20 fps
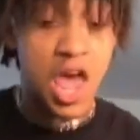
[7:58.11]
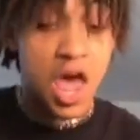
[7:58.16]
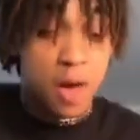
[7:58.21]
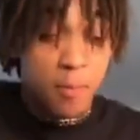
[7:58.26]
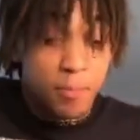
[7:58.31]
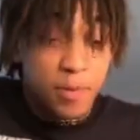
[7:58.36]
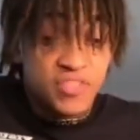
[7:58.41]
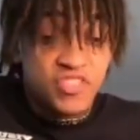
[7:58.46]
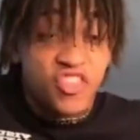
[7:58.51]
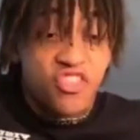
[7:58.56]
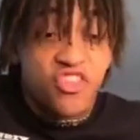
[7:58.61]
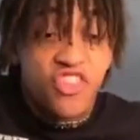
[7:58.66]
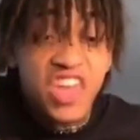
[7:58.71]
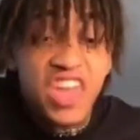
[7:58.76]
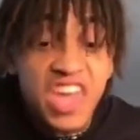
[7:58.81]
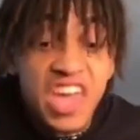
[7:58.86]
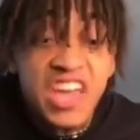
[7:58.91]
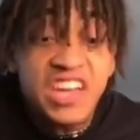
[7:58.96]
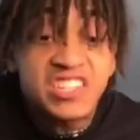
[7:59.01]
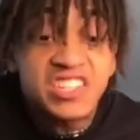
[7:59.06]
But the thing
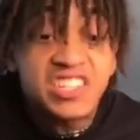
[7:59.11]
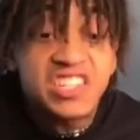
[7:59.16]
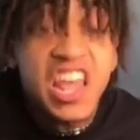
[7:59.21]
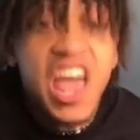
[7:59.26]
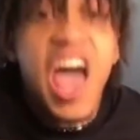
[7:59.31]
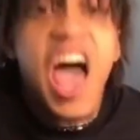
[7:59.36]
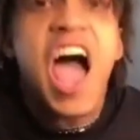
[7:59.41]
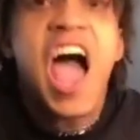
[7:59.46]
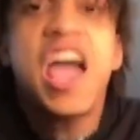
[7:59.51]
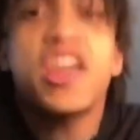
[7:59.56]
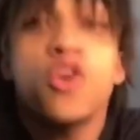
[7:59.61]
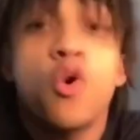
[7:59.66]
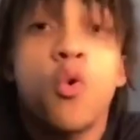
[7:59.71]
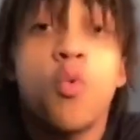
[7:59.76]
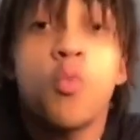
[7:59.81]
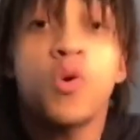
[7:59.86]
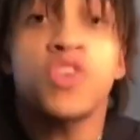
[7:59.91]
is, I don't want